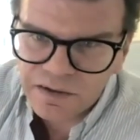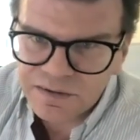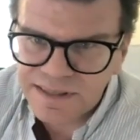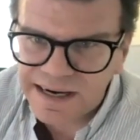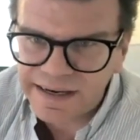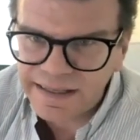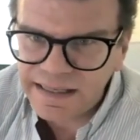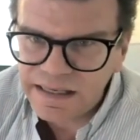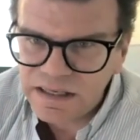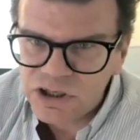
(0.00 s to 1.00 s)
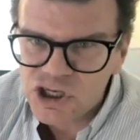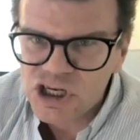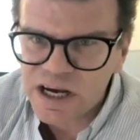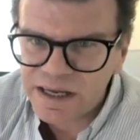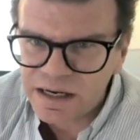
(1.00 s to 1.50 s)
tiny
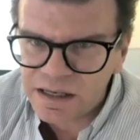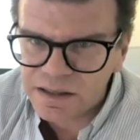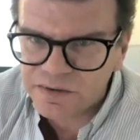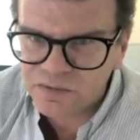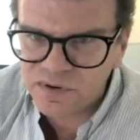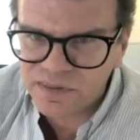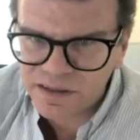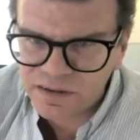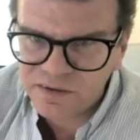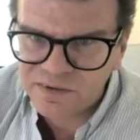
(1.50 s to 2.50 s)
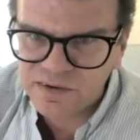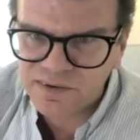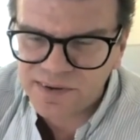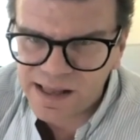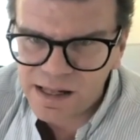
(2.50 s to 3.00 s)
channels within the
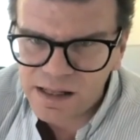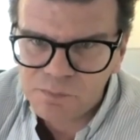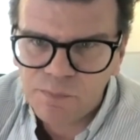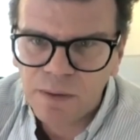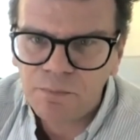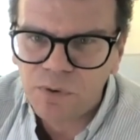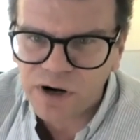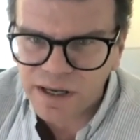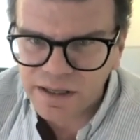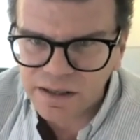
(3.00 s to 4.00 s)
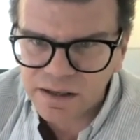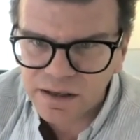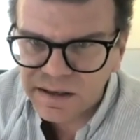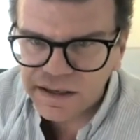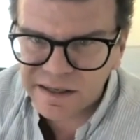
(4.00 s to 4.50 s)
cell membrane.
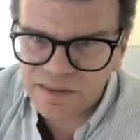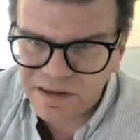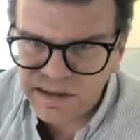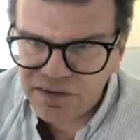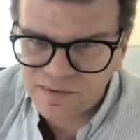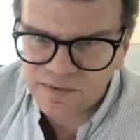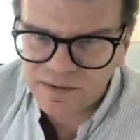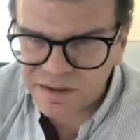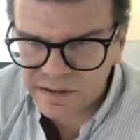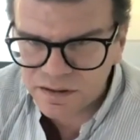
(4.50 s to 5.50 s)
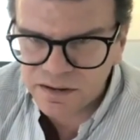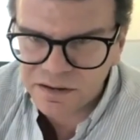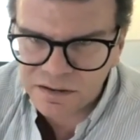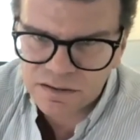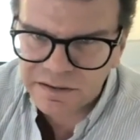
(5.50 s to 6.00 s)
And these
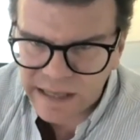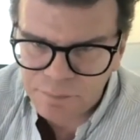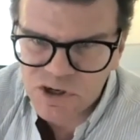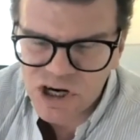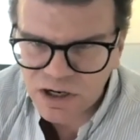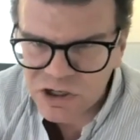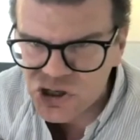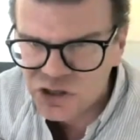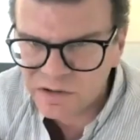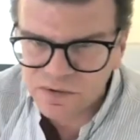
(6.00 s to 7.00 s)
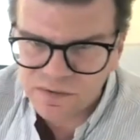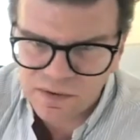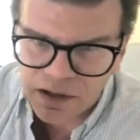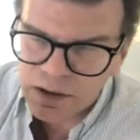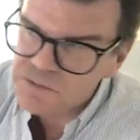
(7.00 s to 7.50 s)
gap junctions
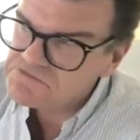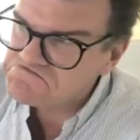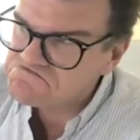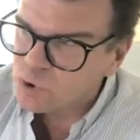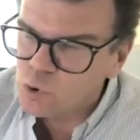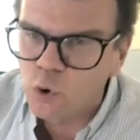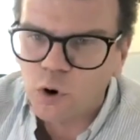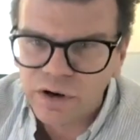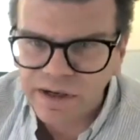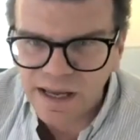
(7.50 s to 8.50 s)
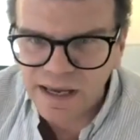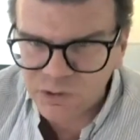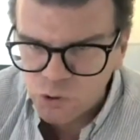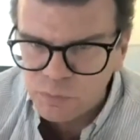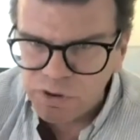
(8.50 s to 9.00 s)
coordinate
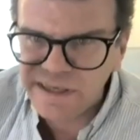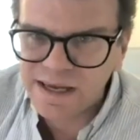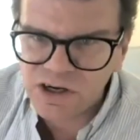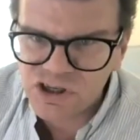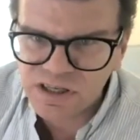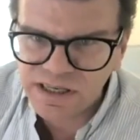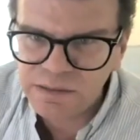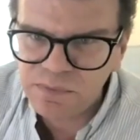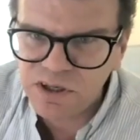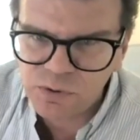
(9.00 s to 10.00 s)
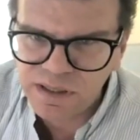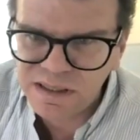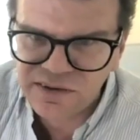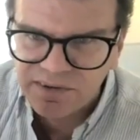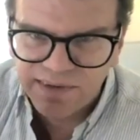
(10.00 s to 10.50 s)
communication in
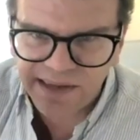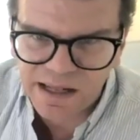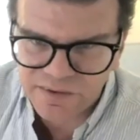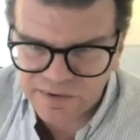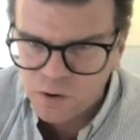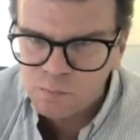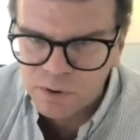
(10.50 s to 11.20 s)
between cells, so bone